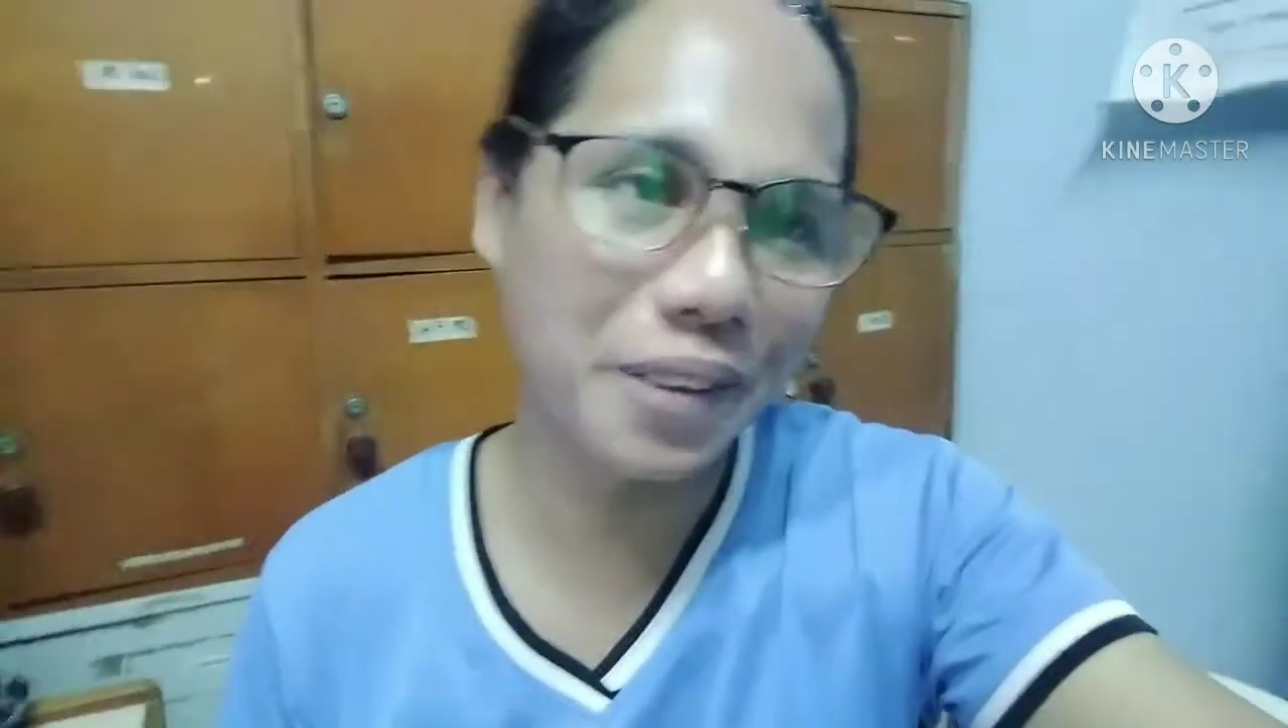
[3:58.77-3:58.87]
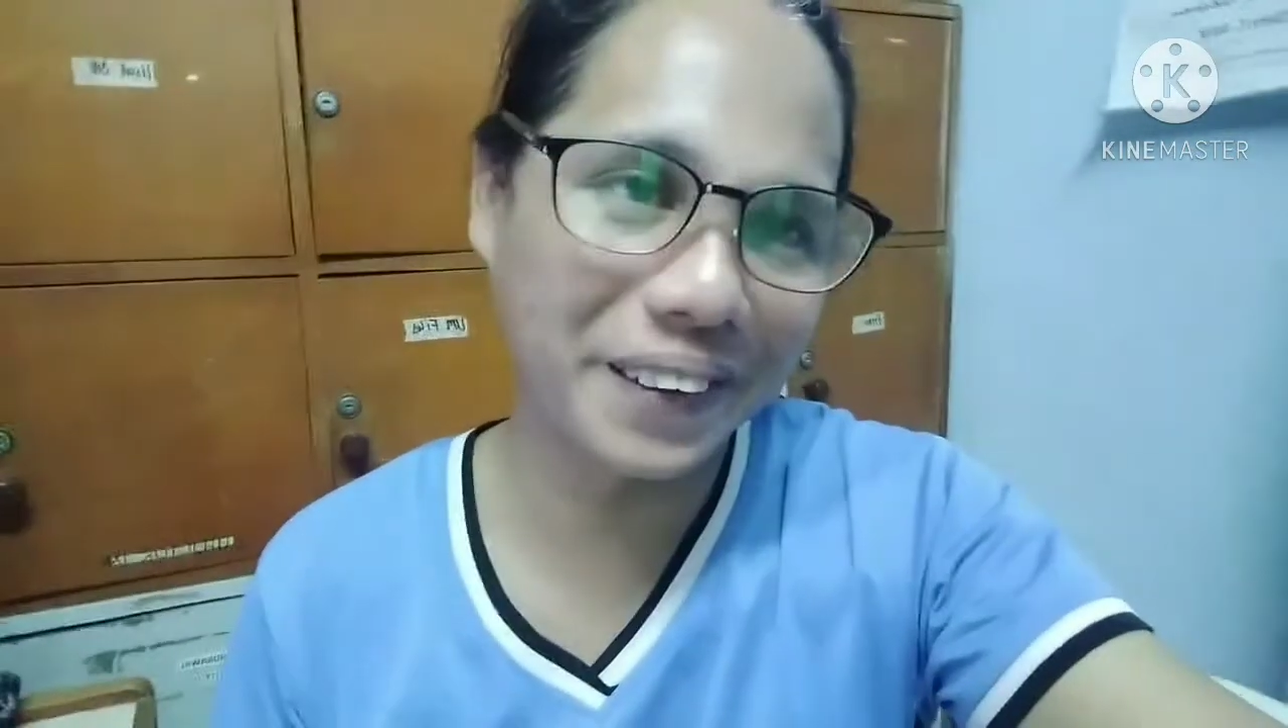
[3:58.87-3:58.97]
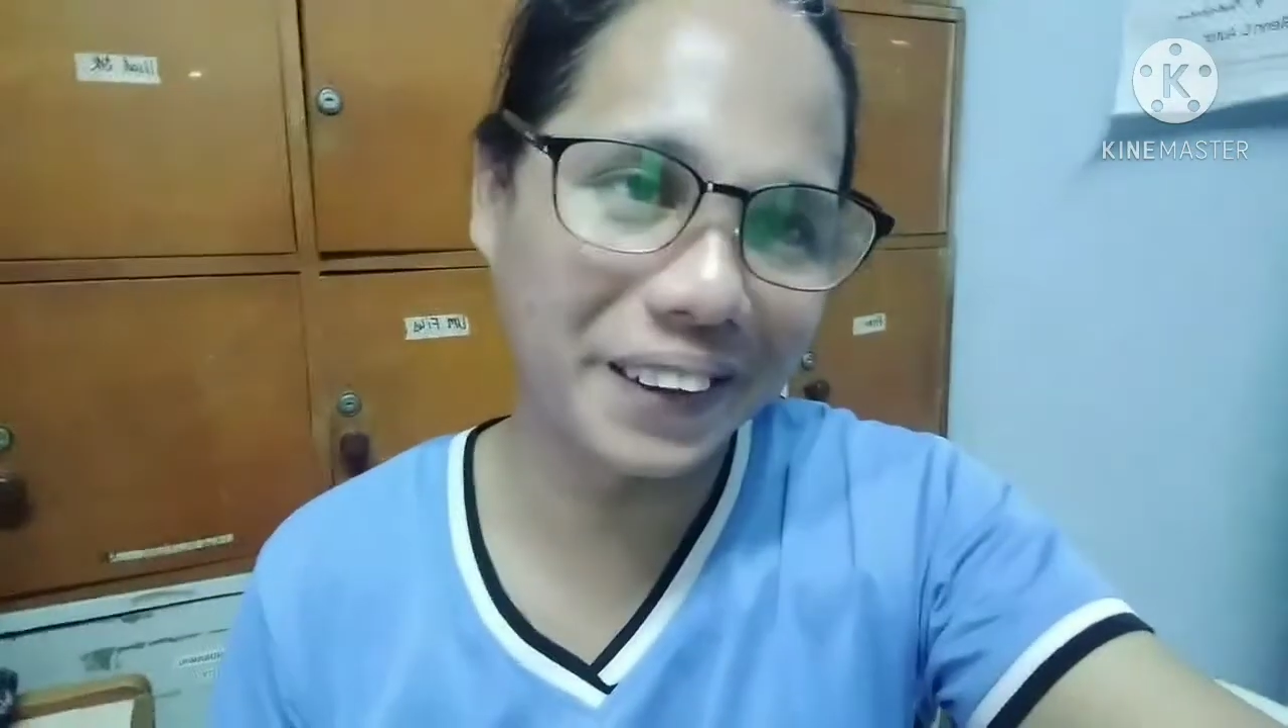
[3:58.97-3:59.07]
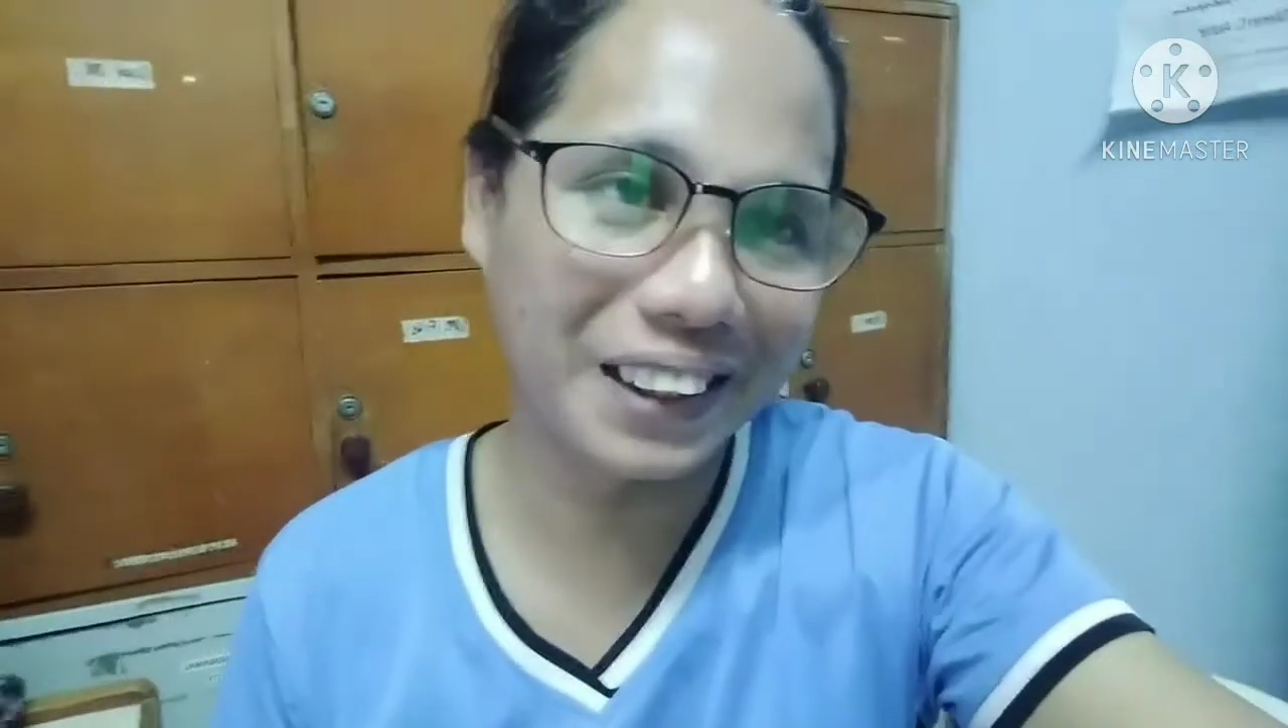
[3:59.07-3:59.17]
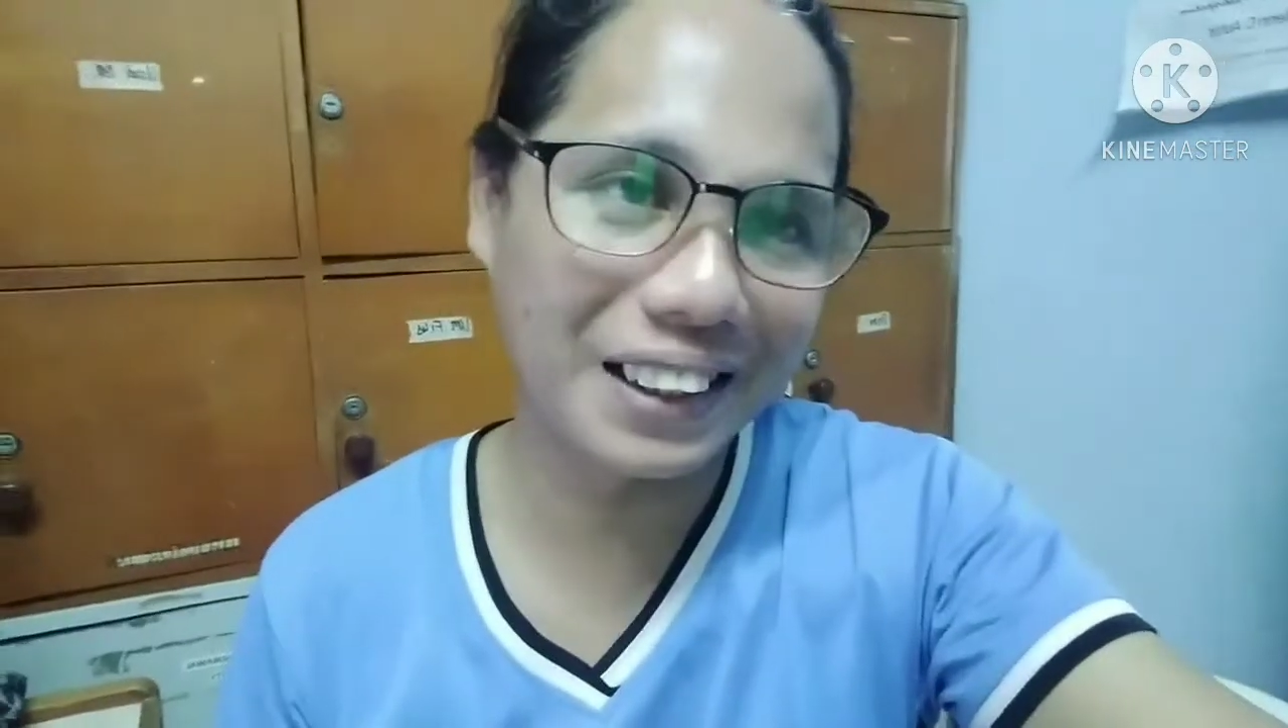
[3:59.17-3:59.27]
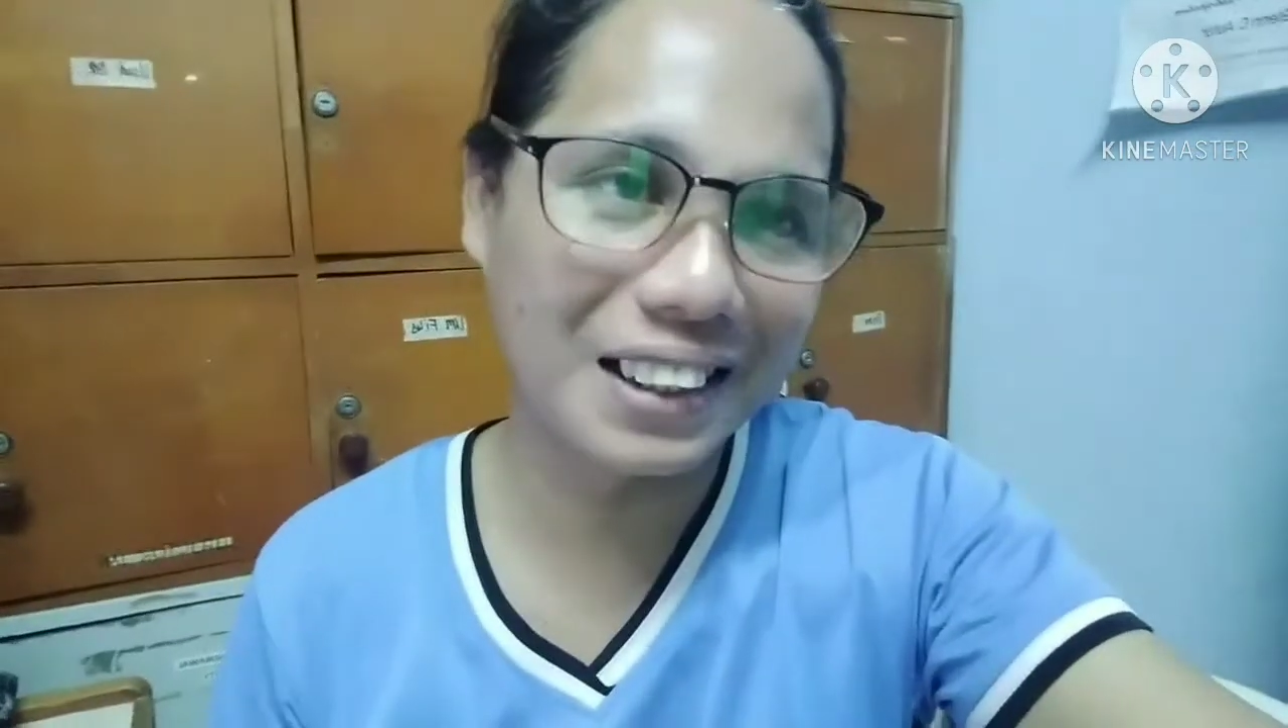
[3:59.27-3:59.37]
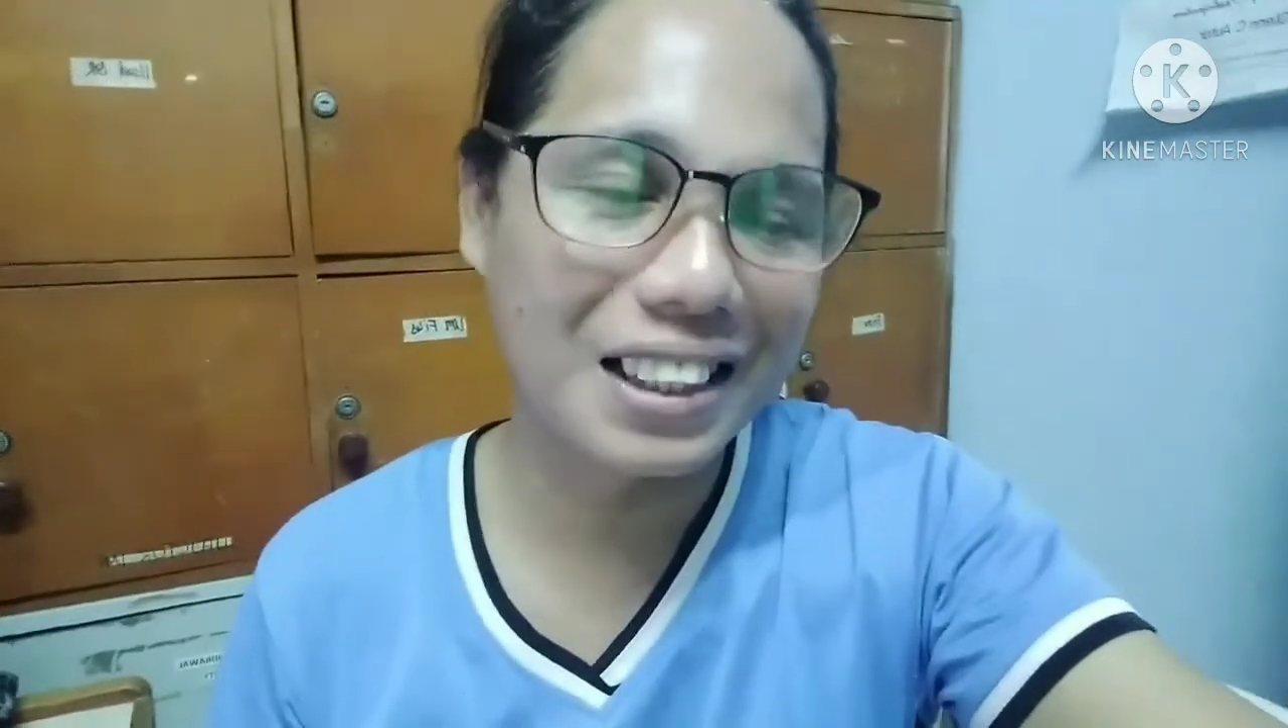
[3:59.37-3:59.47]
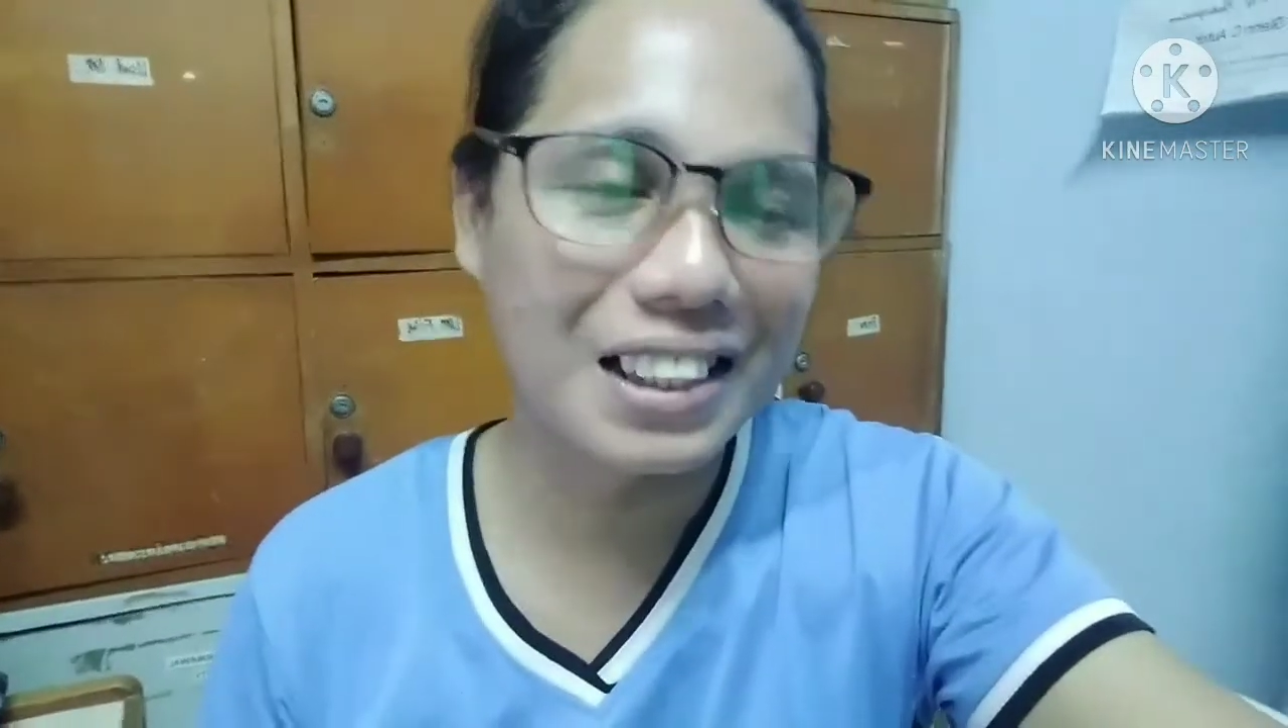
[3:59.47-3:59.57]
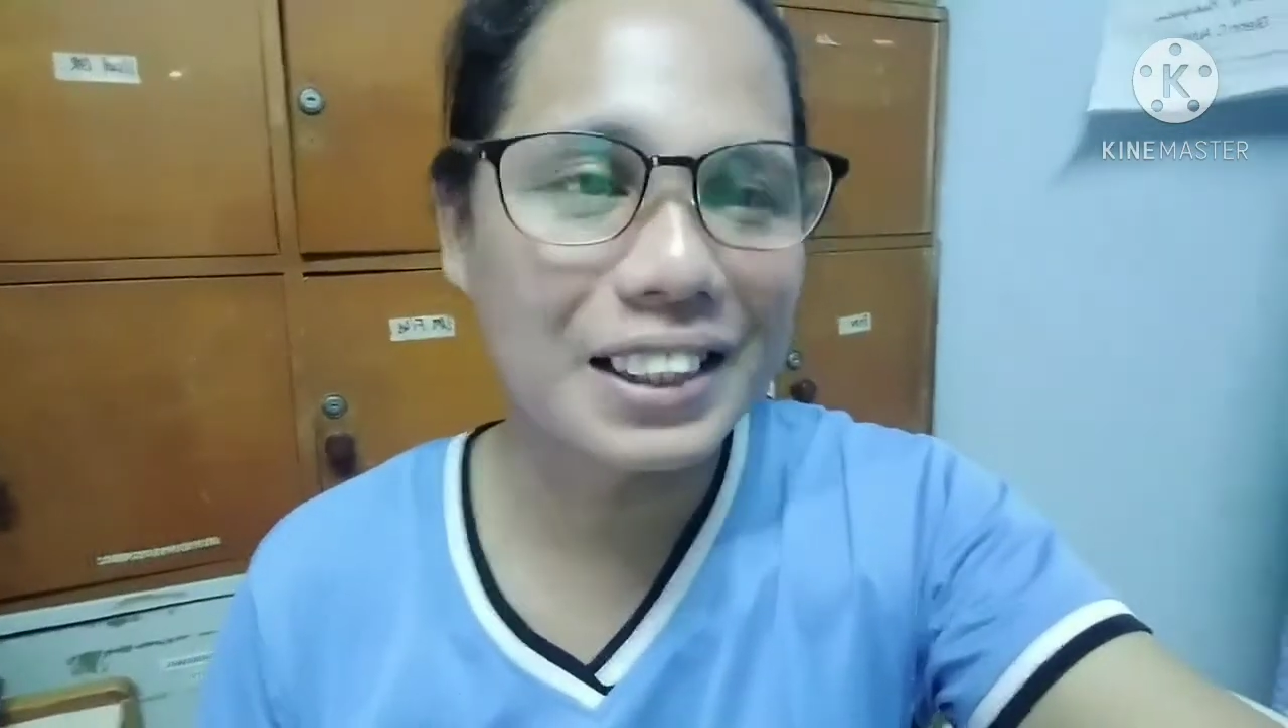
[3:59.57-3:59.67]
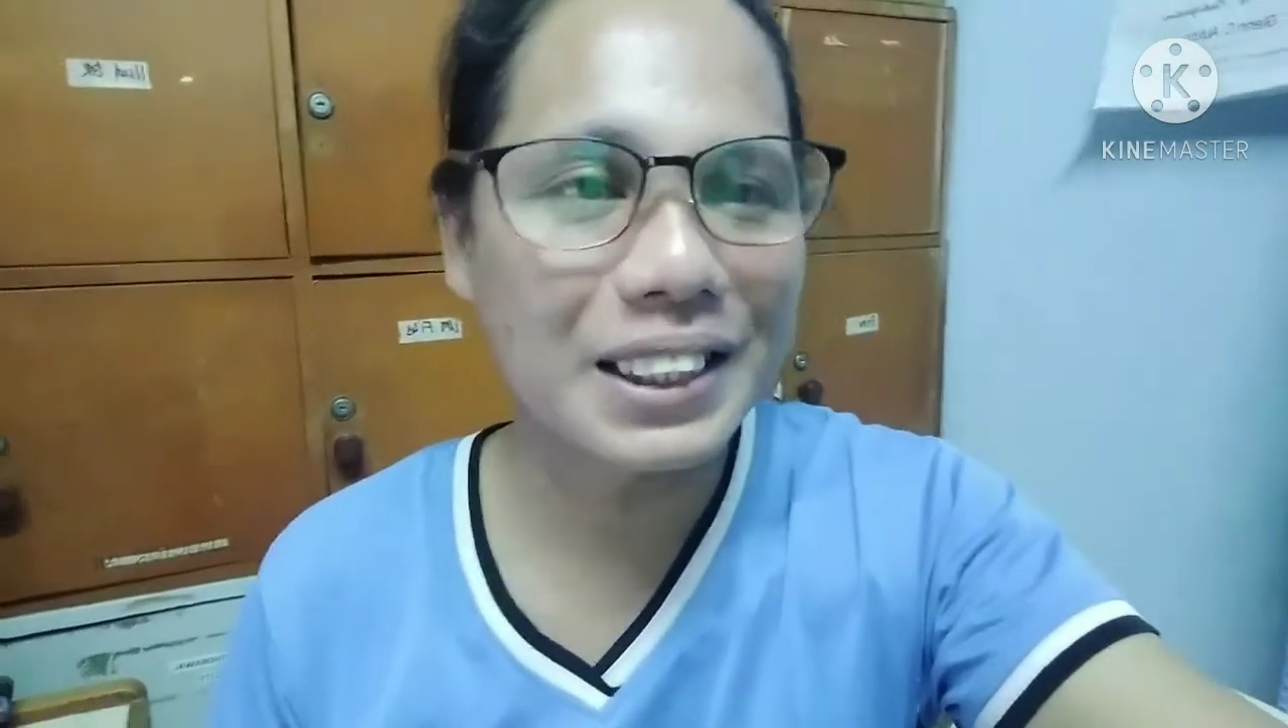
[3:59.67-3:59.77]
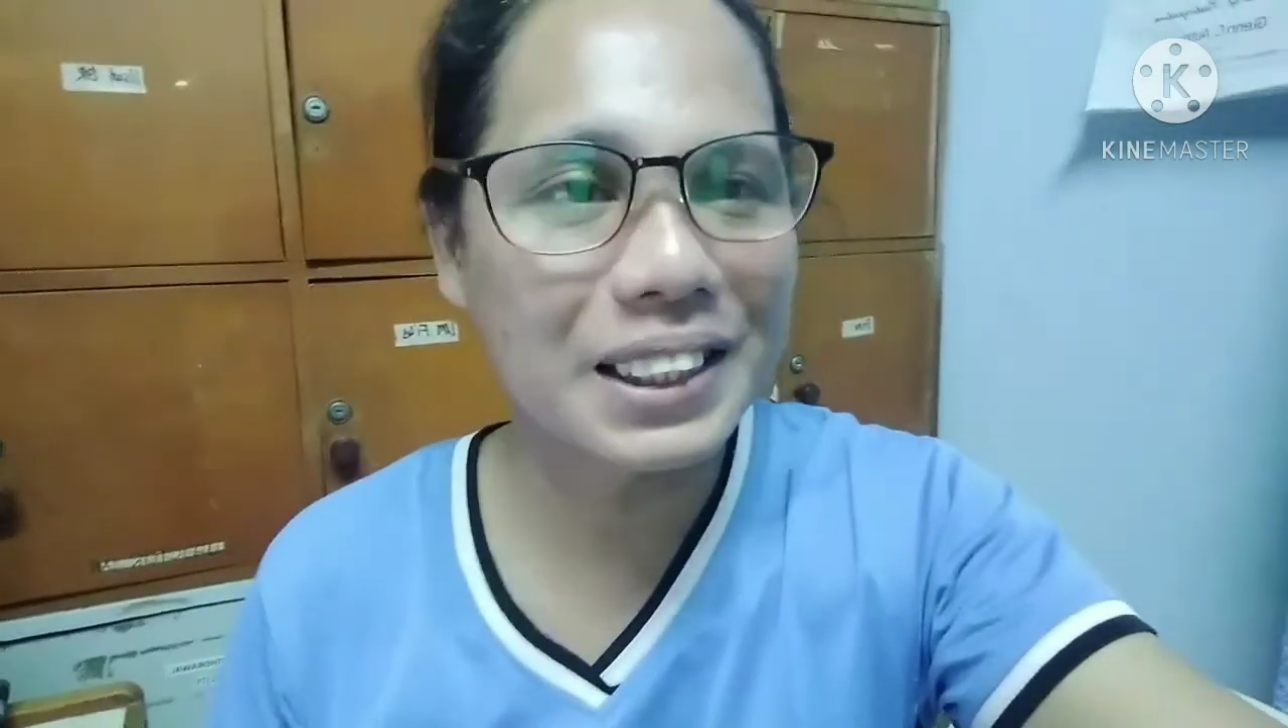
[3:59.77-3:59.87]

Bohol. So,